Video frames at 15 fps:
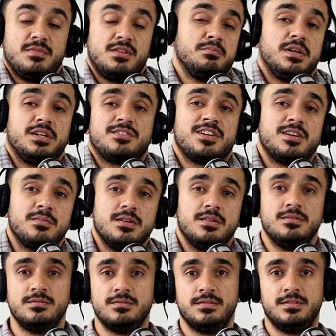am in big trouble
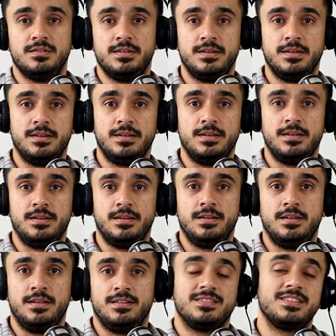
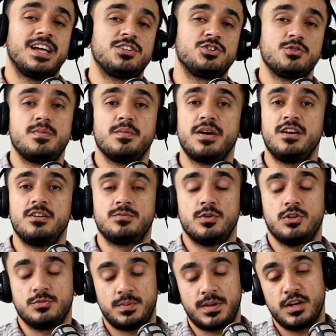that should be my
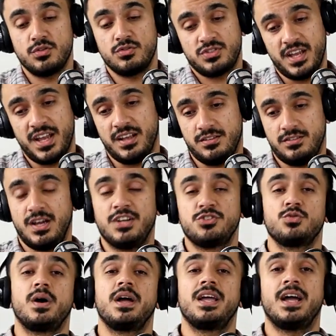response, but I don't say it.
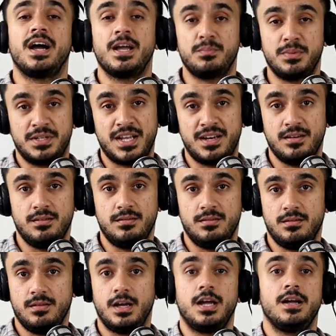So I, I pretend.
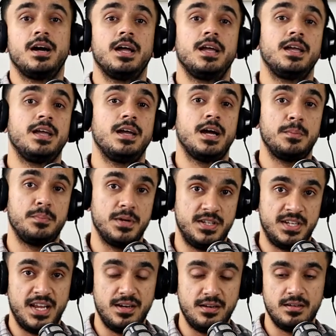I, I, I
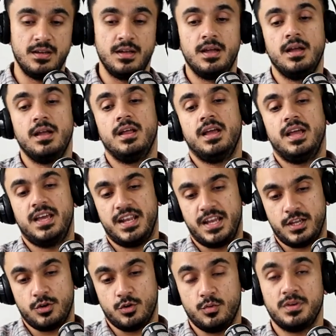pretend and
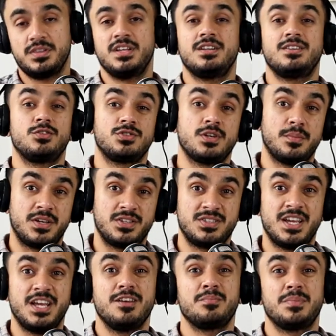I go with it to some
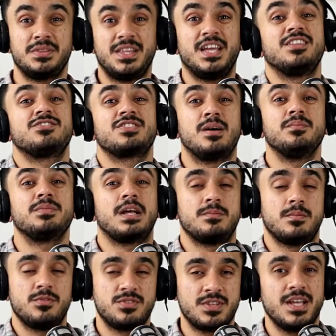extent, but then
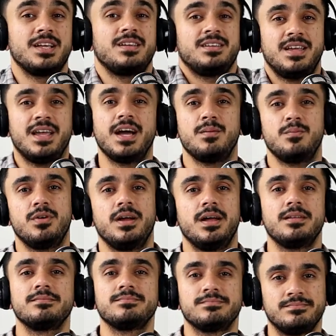sometimes it's like, yeah, I'm
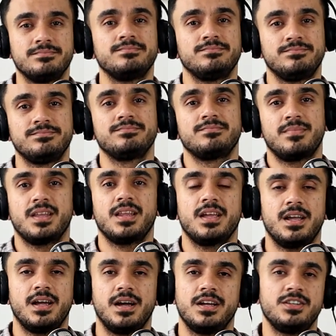right.
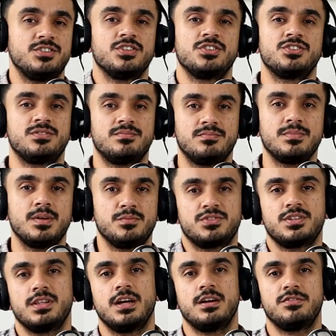I just, I'm
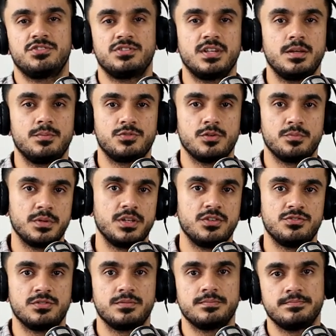still half asleep, so
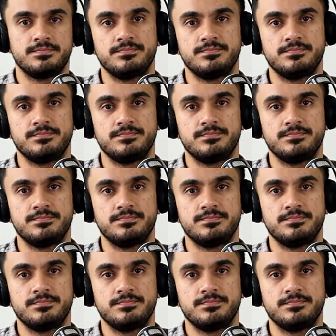please